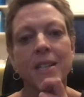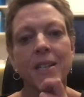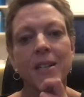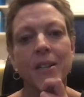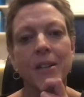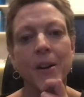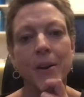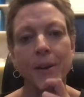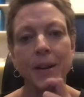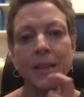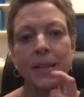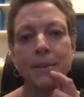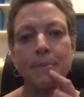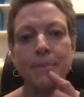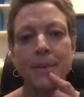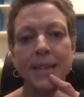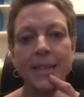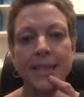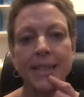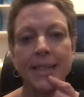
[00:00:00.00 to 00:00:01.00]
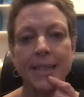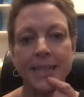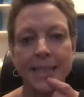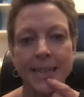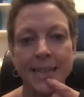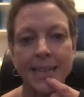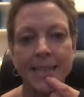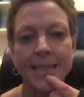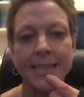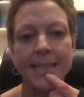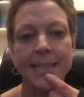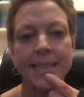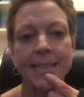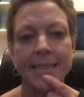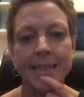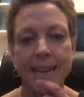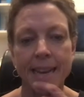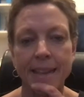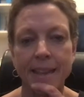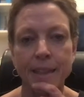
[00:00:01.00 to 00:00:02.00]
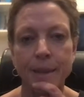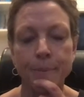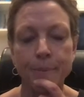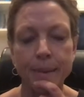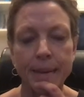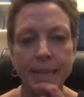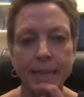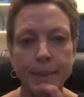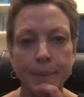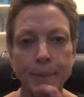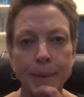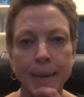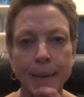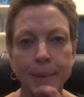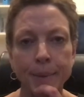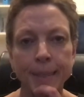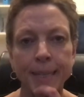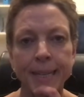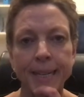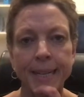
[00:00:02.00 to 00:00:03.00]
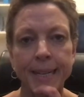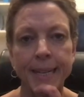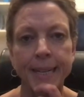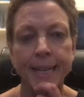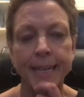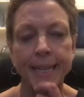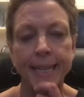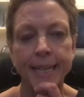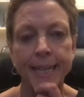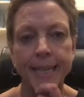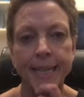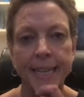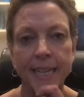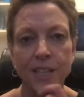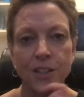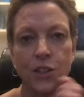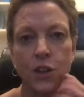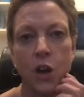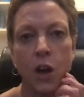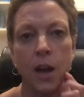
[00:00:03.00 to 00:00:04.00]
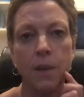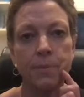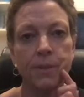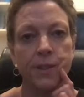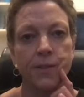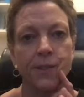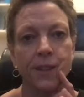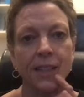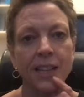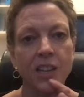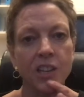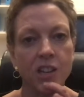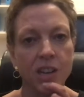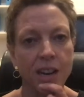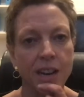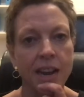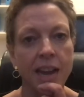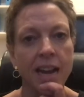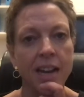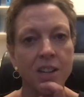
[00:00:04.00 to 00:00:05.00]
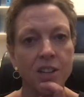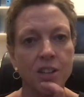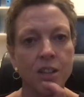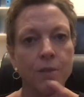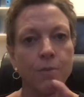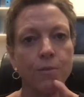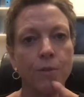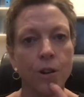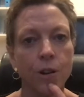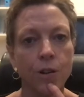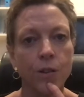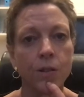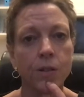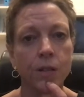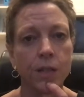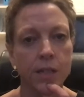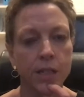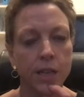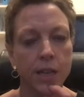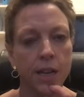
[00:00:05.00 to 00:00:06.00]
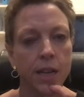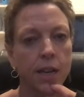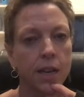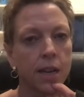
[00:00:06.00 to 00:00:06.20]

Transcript: I reckon the best collectors and the best people in these types of collection and hardship roles